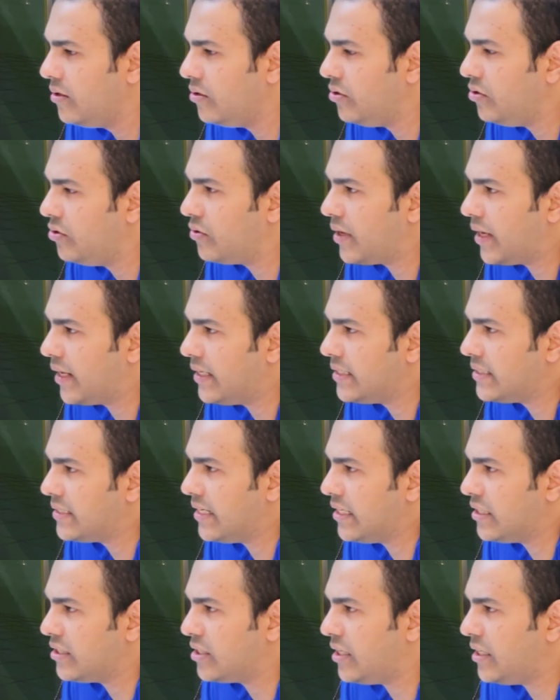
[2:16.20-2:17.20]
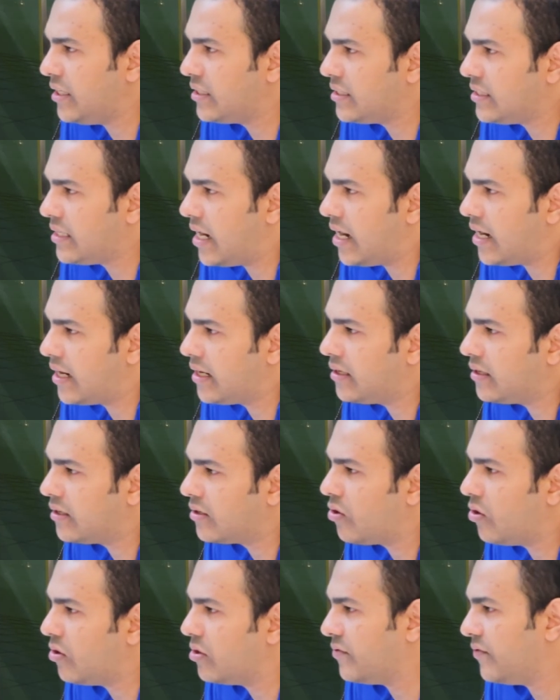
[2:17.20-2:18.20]
you can essentially start a
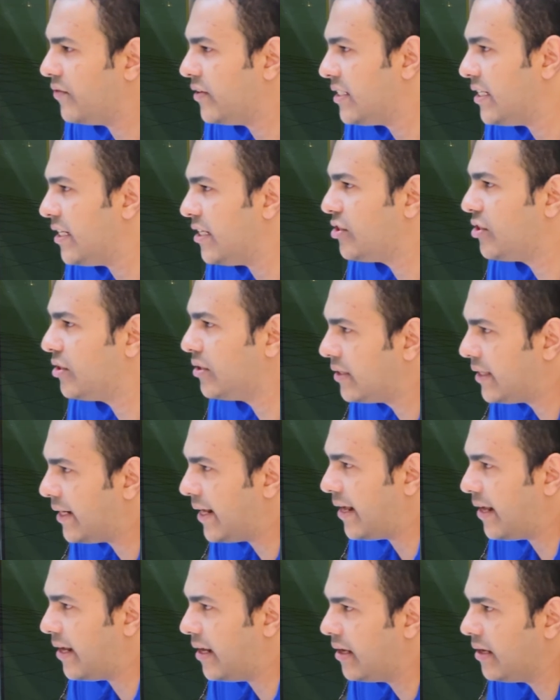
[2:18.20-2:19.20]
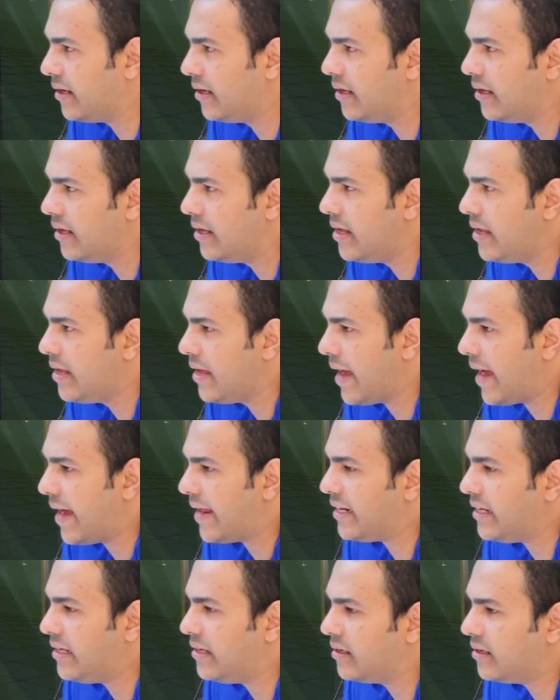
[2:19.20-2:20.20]
conversation thread.
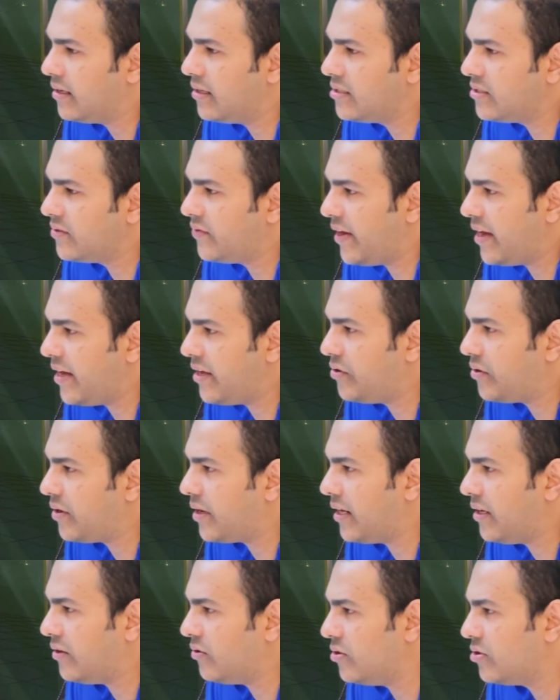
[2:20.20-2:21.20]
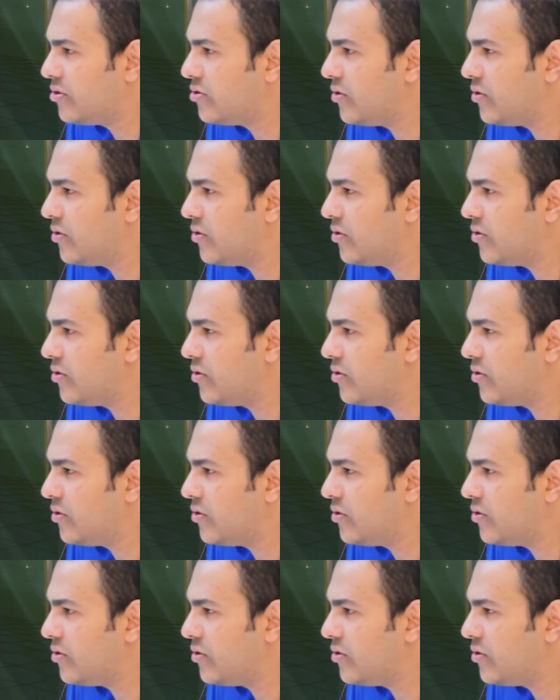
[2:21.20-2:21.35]
And here is where you can also